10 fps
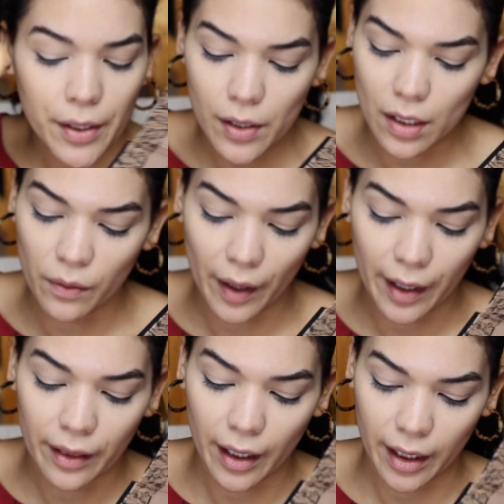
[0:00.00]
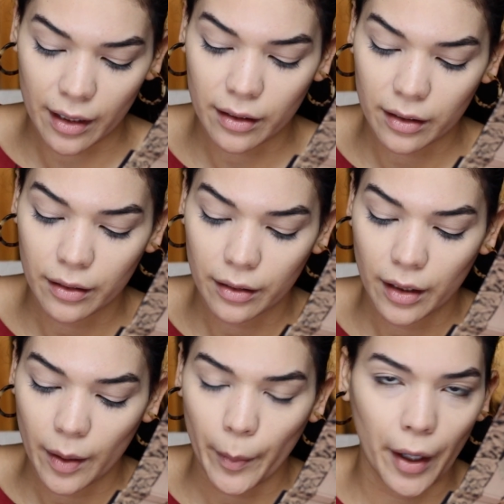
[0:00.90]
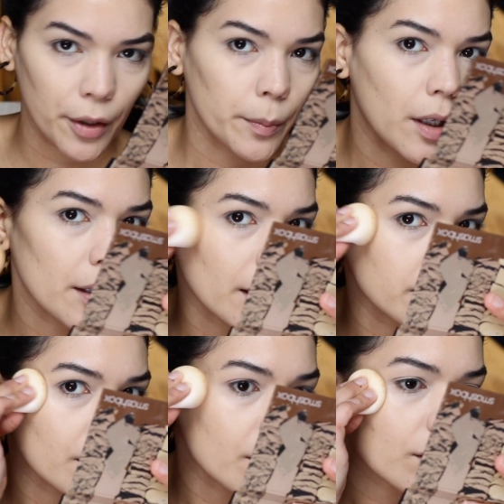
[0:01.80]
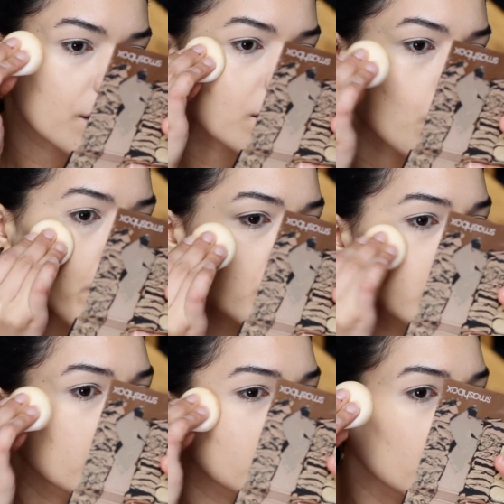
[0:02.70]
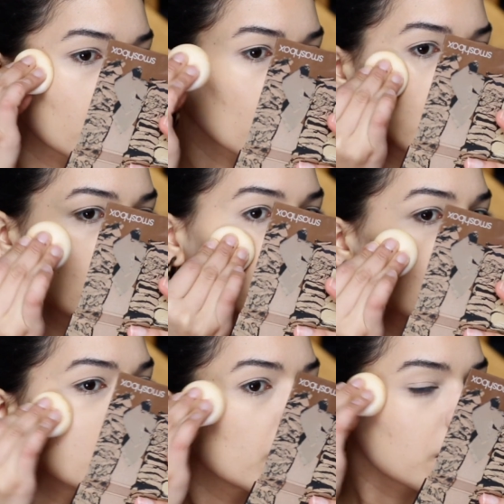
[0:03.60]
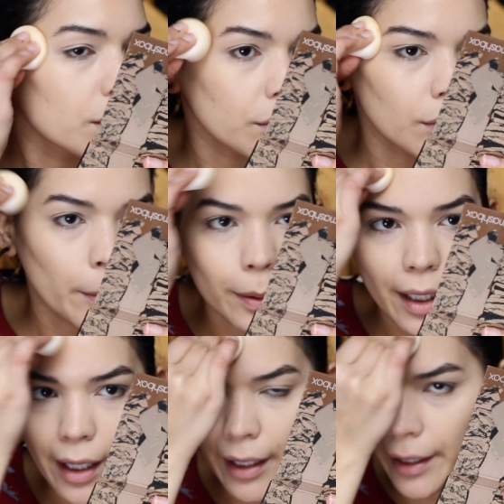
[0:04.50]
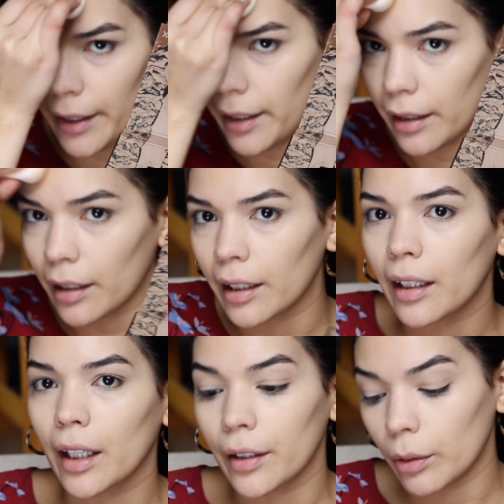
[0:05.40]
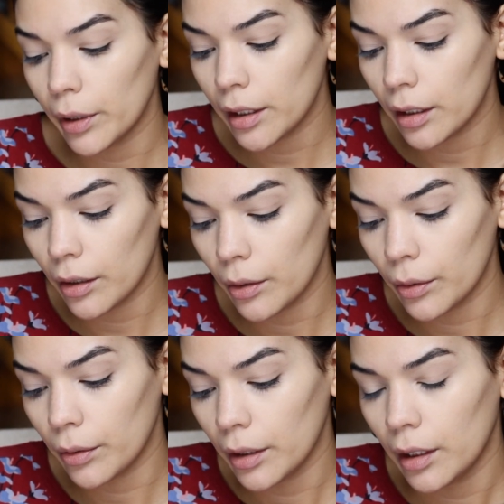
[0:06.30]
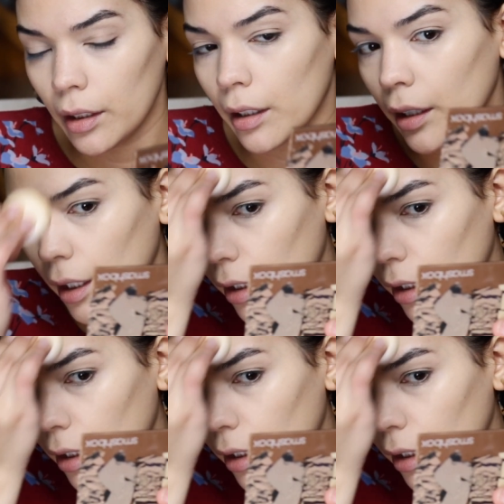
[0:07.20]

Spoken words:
I just find that powder products are just so much easier to apply and like carry with you and